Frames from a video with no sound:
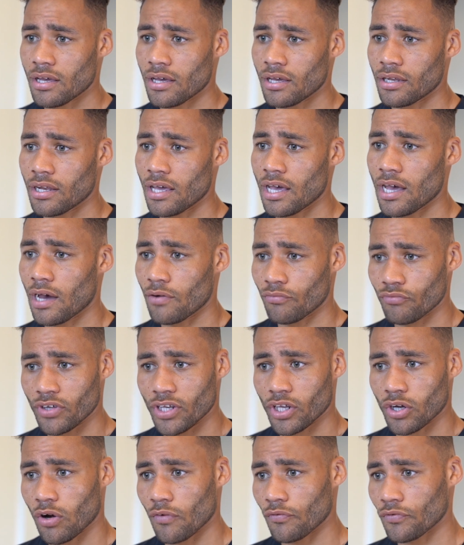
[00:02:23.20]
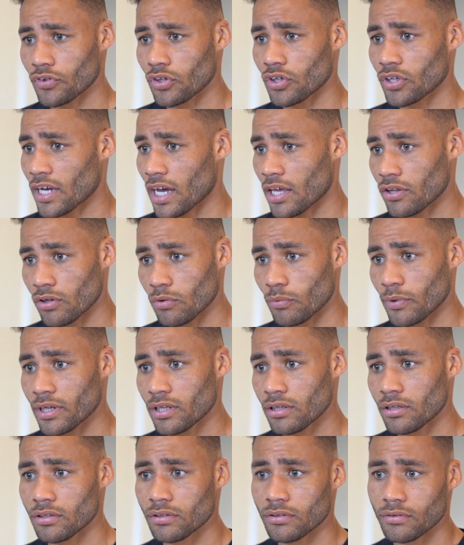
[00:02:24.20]
and I'm really confident in getting the
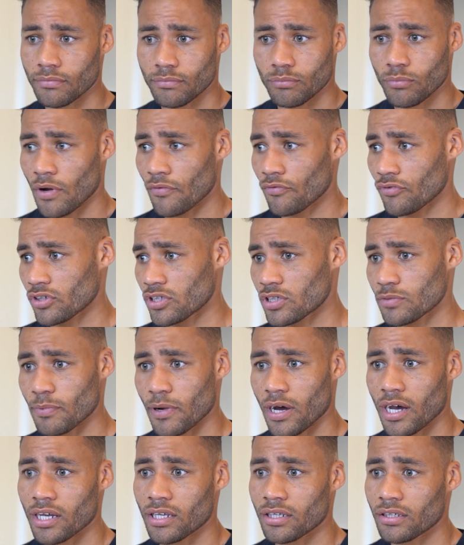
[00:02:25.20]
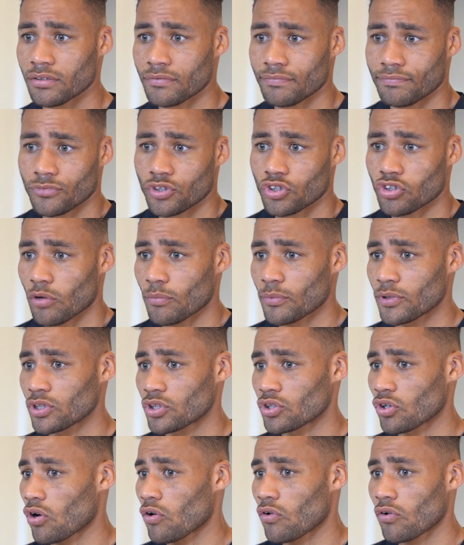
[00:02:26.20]
win, whether it's by
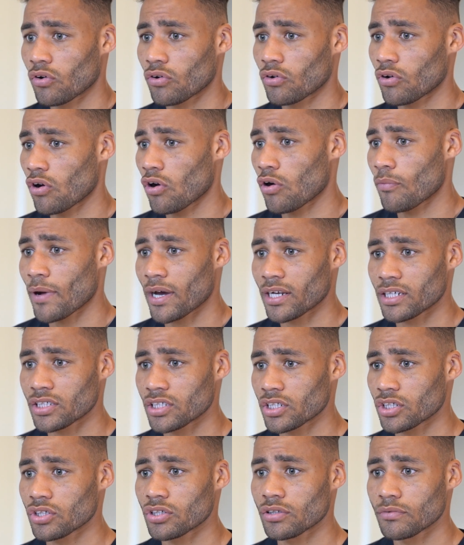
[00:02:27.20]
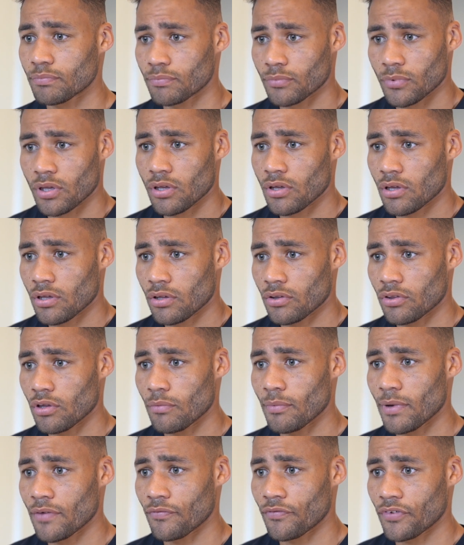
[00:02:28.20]
stoppage or by decision. The
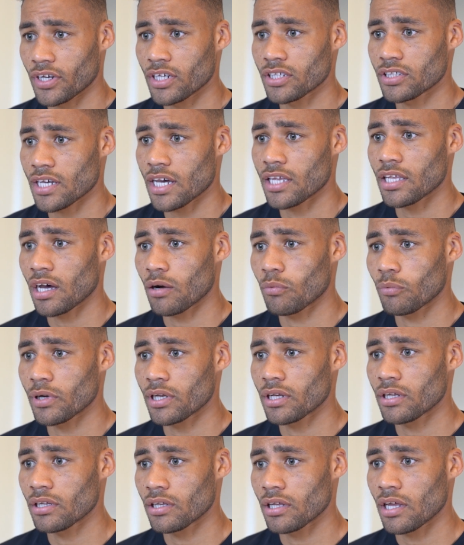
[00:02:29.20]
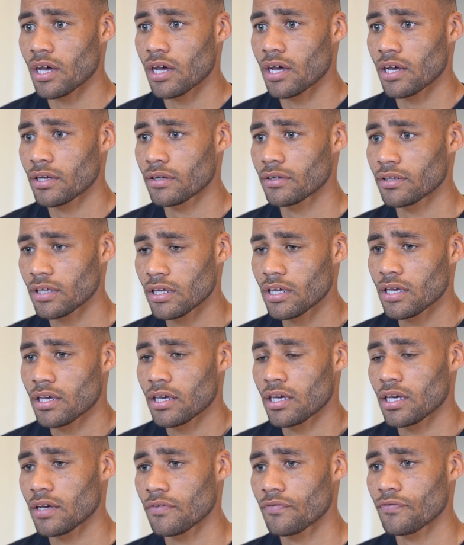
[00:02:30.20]
main thing is getting that win, and
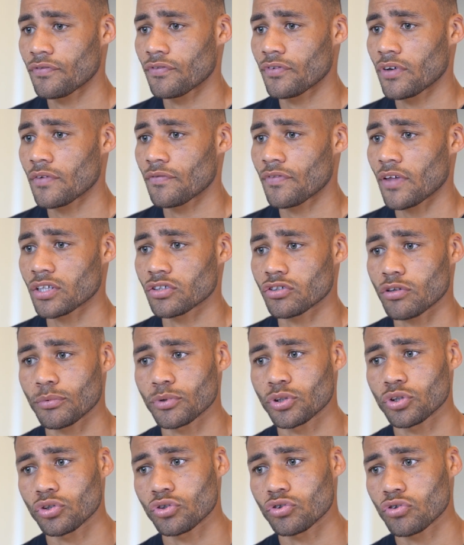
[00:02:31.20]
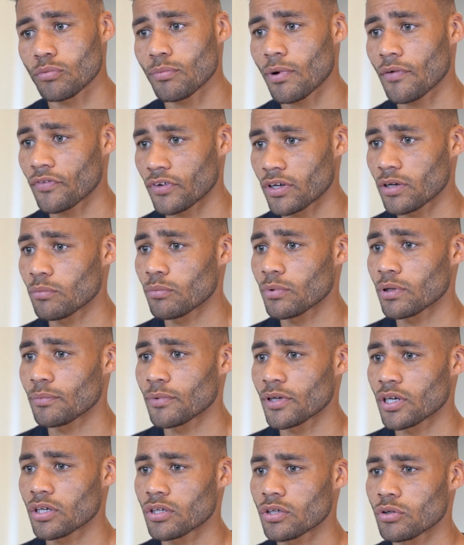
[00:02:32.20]
if that stoppage does come, I think it will
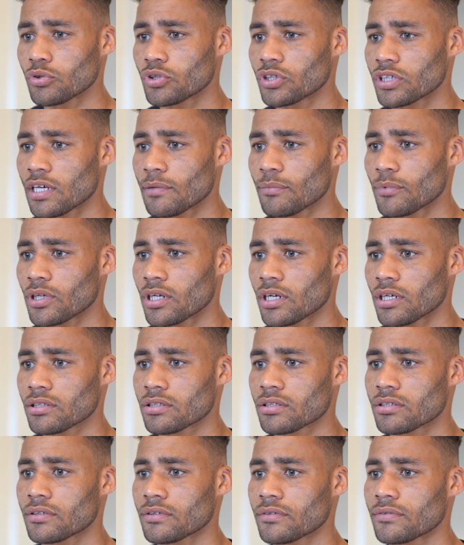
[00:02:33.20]
be a huge statement, yes.